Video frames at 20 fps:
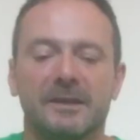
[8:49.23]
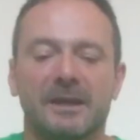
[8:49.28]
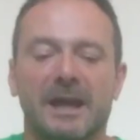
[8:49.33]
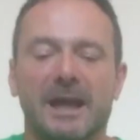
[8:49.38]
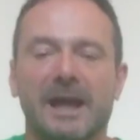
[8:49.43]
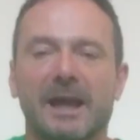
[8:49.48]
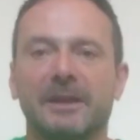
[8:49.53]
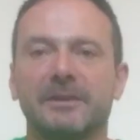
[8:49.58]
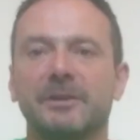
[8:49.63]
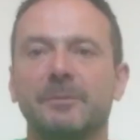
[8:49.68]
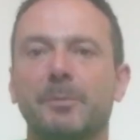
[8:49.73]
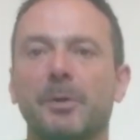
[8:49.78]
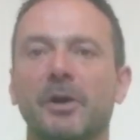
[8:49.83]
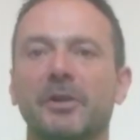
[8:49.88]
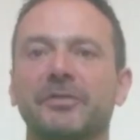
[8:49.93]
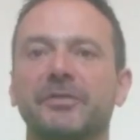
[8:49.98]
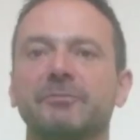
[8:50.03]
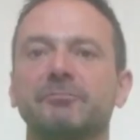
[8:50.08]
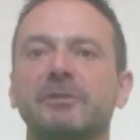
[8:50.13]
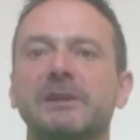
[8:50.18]
And the
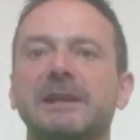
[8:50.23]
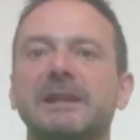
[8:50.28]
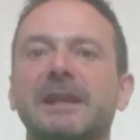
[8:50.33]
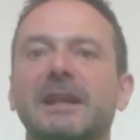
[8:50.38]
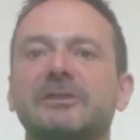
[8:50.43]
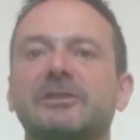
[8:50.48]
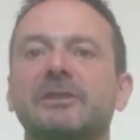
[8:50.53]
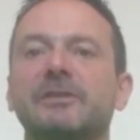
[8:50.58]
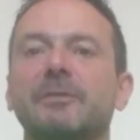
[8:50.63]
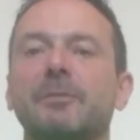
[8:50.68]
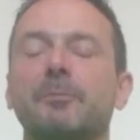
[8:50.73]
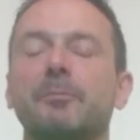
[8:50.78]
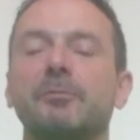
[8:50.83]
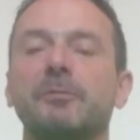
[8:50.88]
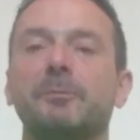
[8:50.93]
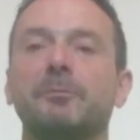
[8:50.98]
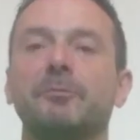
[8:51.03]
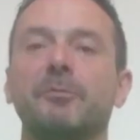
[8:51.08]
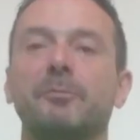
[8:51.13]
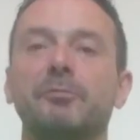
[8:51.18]
person really actually,
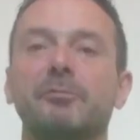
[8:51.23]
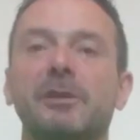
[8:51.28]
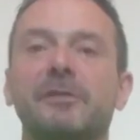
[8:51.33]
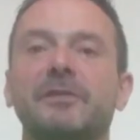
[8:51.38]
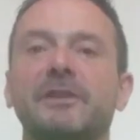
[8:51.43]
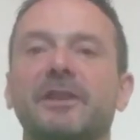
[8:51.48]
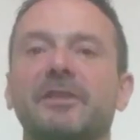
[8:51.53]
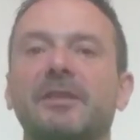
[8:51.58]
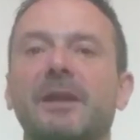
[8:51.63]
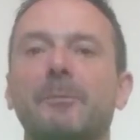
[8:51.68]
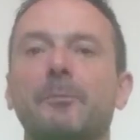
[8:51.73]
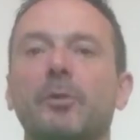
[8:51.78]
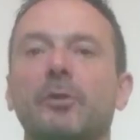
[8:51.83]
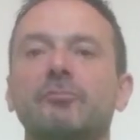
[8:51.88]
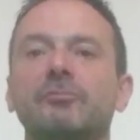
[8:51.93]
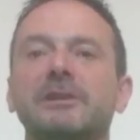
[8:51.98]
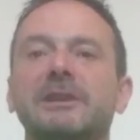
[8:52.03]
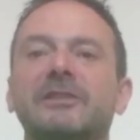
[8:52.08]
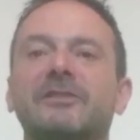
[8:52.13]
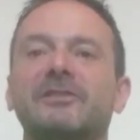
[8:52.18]
breathing at some point
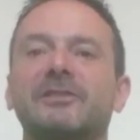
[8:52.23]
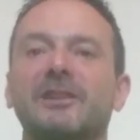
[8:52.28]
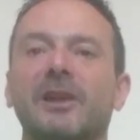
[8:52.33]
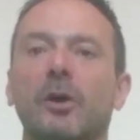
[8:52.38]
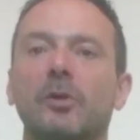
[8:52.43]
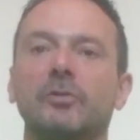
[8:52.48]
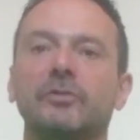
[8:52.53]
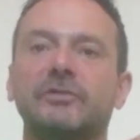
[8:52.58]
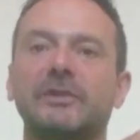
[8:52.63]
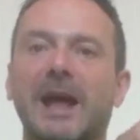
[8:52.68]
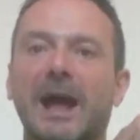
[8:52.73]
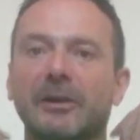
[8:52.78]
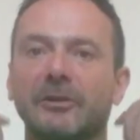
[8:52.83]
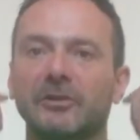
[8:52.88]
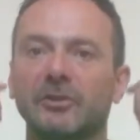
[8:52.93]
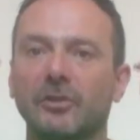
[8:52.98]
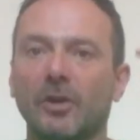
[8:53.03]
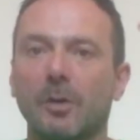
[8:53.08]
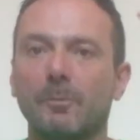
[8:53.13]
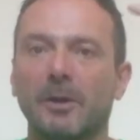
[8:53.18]
really slows down
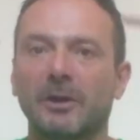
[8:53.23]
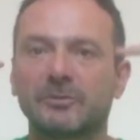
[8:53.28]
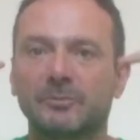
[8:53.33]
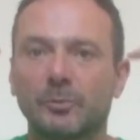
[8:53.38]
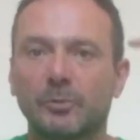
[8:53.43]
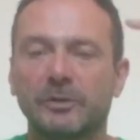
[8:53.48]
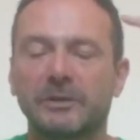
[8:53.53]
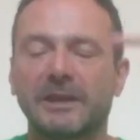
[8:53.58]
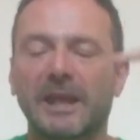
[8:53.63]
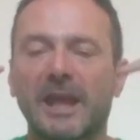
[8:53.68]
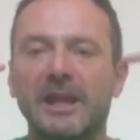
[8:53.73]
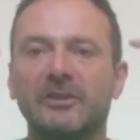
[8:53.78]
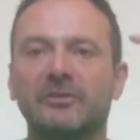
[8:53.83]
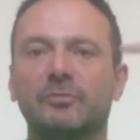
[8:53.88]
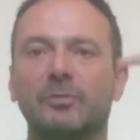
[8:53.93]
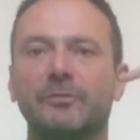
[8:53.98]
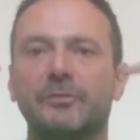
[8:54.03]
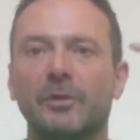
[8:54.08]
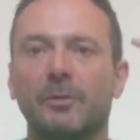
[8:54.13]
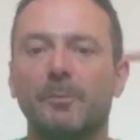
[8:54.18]
and you go much more engaged
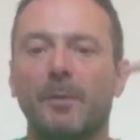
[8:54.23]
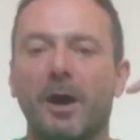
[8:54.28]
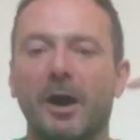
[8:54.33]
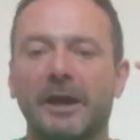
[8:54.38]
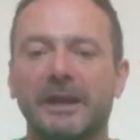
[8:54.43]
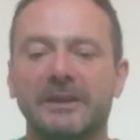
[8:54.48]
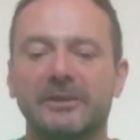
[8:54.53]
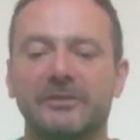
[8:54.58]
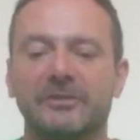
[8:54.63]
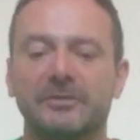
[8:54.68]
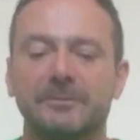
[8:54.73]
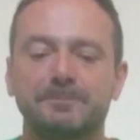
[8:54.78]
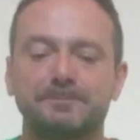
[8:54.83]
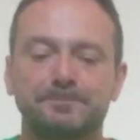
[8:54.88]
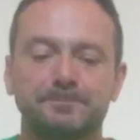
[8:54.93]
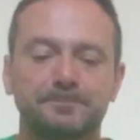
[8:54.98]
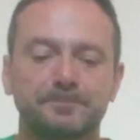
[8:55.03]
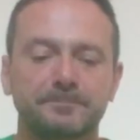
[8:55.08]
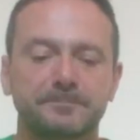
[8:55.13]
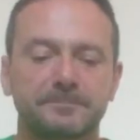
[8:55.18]
with your mind
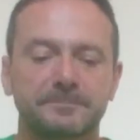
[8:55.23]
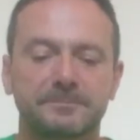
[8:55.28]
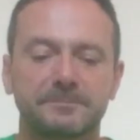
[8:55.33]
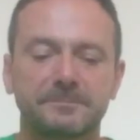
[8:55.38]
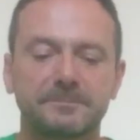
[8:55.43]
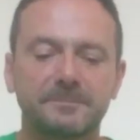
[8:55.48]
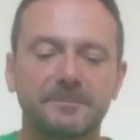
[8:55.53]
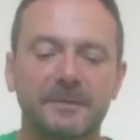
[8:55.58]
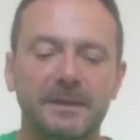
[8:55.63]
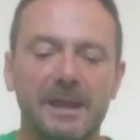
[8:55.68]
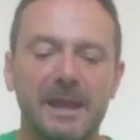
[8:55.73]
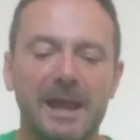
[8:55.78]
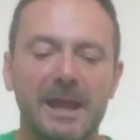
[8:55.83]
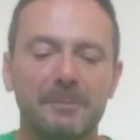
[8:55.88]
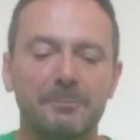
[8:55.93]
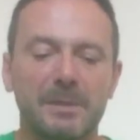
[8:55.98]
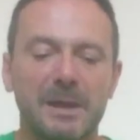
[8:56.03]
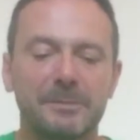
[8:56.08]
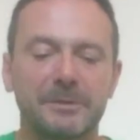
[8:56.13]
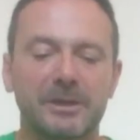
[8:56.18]

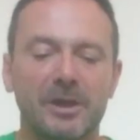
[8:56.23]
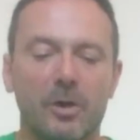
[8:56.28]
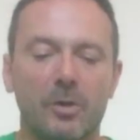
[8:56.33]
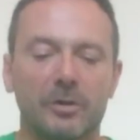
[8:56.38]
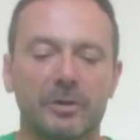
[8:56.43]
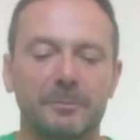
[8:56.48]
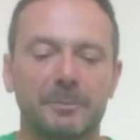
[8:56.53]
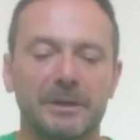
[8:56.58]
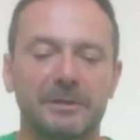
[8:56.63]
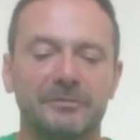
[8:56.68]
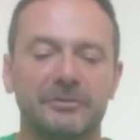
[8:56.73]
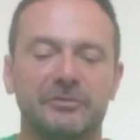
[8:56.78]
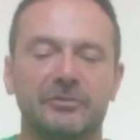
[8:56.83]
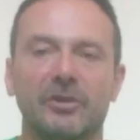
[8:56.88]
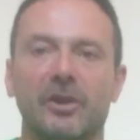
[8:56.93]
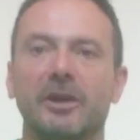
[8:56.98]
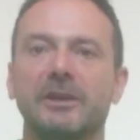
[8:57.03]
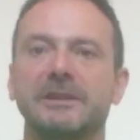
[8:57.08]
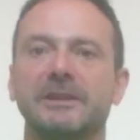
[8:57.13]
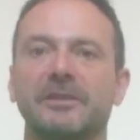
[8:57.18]
and maybe go on a bit of a
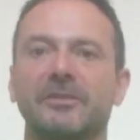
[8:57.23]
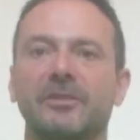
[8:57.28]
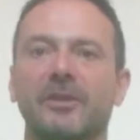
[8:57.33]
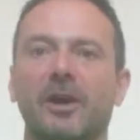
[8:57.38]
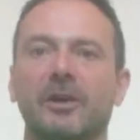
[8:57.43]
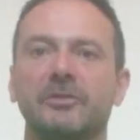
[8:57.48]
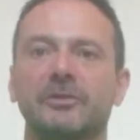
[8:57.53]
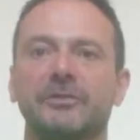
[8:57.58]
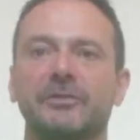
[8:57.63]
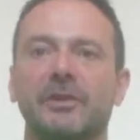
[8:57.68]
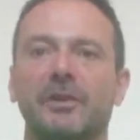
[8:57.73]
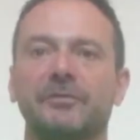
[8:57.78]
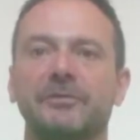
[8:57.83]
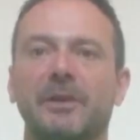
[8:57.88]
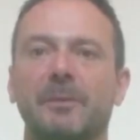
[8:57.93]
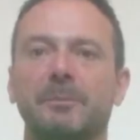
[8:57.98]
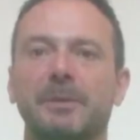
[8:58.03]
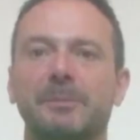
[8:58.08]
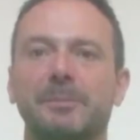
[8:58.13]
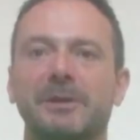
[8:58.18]
journey inside yourself.
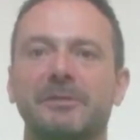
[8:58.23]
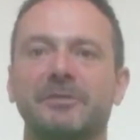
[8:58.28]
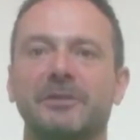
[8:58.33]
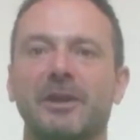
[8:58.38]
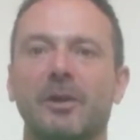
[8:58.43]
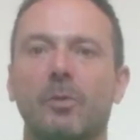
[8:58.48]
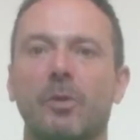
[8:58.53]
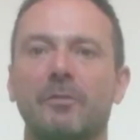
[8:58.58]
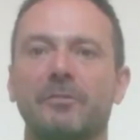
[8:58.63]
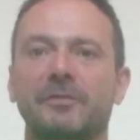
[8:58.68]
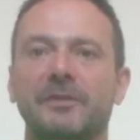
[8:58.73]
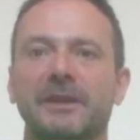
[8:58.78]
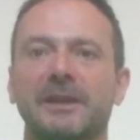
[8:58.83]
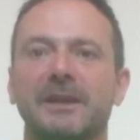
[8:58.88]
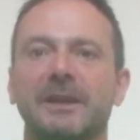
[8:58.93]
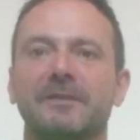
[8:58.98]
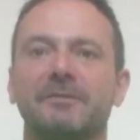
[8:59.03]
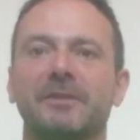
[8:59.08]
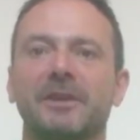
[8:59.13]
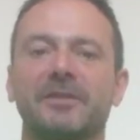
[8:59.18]
Some people even go off,
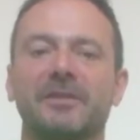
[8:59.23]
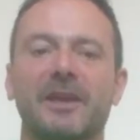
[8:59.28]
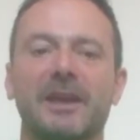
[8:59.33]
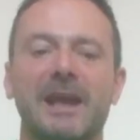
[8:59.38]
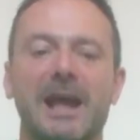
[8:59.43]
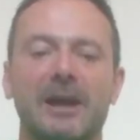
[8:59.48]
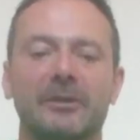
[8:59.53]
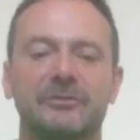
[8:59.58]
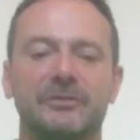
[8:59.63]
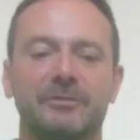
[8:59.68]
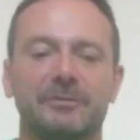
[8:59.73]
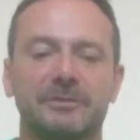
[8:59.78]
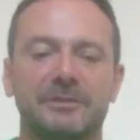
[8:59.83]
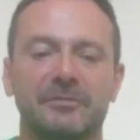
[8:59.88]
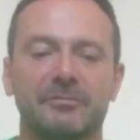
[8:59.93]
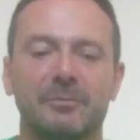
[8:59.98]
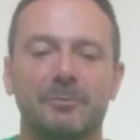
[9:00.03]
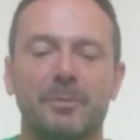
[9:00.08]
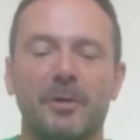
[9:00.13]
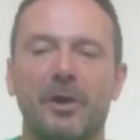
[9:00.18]
they say, out to
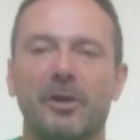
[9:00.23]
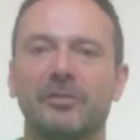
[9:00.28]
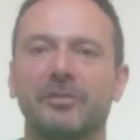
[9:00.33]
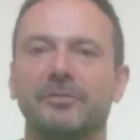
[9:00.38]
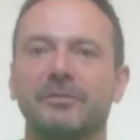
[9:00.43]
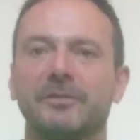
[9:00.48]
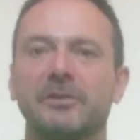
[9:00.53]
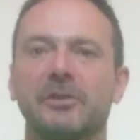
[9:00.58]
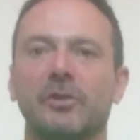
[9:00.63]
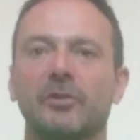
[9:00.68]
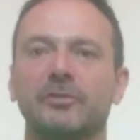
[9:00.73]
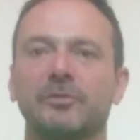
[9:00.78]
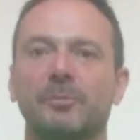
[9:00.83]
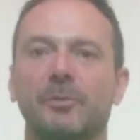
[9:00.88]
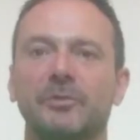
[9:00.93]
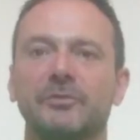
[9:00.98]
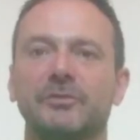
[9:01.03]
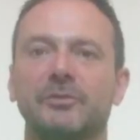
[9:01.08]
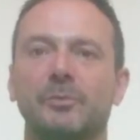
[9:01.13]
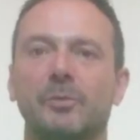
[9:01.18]
different parts of the
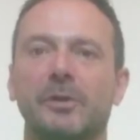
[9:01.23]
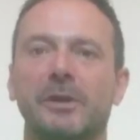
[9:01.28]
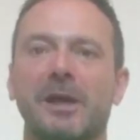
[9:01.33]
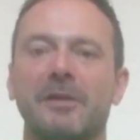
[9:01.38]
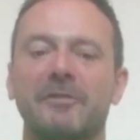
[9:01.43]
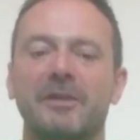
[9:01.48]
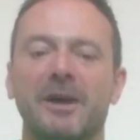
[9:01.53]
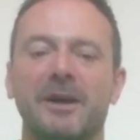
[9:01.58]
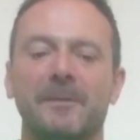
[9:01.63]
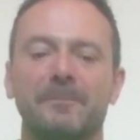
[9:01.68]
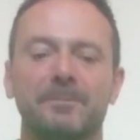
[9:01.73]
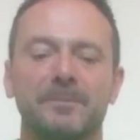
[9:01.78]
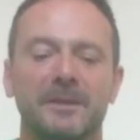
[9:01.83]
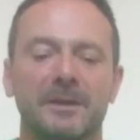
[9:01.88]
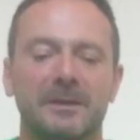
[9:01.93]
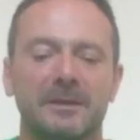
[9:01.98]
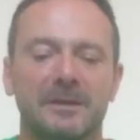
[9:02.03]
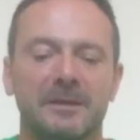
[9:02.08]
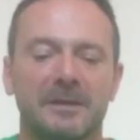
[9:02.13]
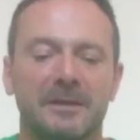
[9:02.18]
cosmos or whatever.
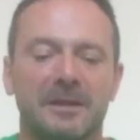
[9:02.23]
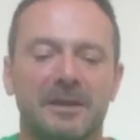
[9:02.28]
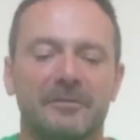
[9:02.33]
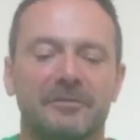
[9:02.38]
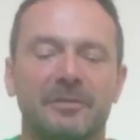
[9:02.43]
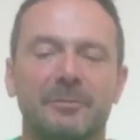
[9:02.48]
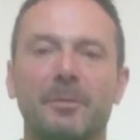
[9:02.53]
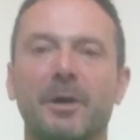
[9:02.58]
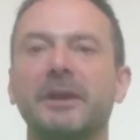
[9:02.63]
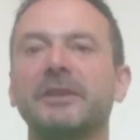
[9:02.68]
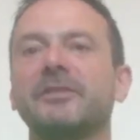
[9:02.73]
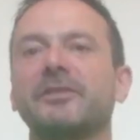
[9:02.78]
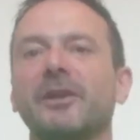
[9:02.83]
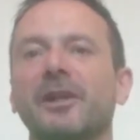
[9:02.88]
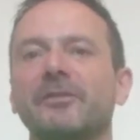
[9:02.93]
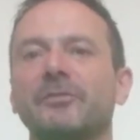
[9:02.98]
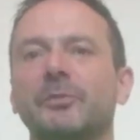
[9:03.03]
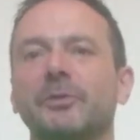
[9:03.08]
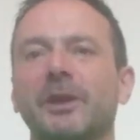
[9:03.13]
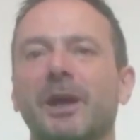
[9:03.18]
For
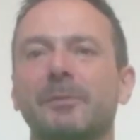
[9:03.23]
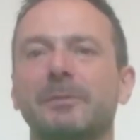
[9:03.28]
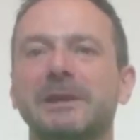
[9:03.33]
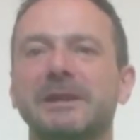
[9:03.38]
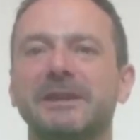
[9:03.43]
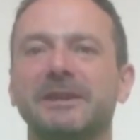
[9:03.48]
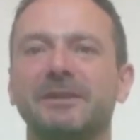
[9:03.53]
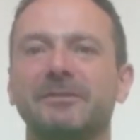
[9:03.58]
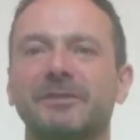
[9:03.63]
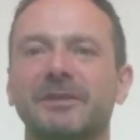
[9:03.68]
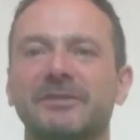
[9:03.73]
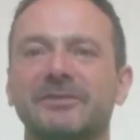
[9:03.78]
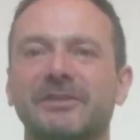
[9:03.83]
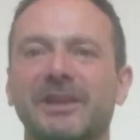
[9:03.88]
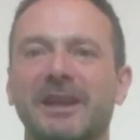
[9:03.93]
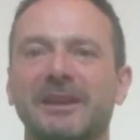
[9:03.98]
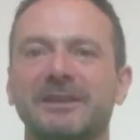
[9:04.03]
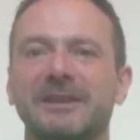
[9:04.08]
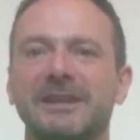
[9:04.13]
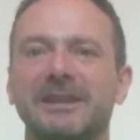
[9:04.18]
myself, when I'm leading this
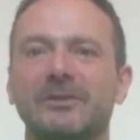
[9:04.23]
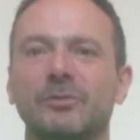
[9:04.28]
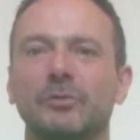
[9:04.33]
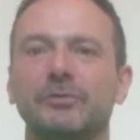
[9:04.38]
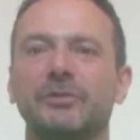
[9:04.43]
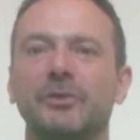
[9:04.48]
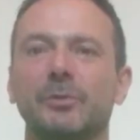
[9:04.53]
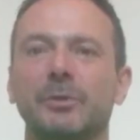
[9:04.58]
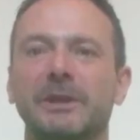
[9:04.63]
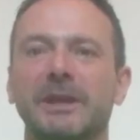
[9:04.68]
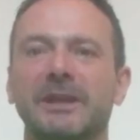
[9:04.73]
technique or doing